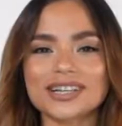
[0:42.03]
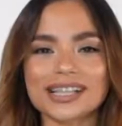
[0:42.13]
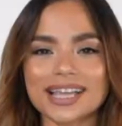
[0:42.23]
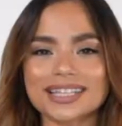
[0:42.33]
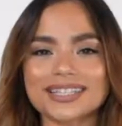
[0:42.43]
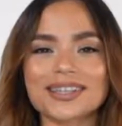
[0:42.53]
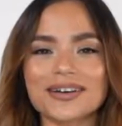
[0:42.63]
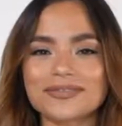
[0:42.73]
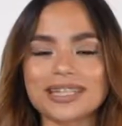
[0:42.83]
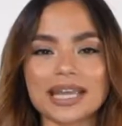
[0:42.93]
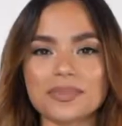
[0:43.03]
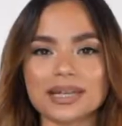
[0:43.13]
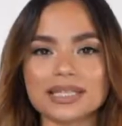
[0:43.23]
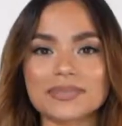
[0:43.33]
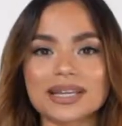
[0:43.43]
clients love
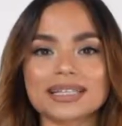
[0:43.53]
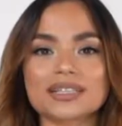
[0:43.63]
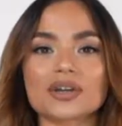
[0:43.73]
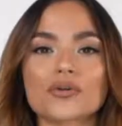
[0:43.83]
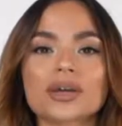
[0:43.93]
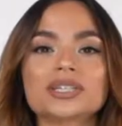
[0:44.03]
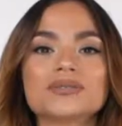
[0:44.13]
tape-ins because they're quick to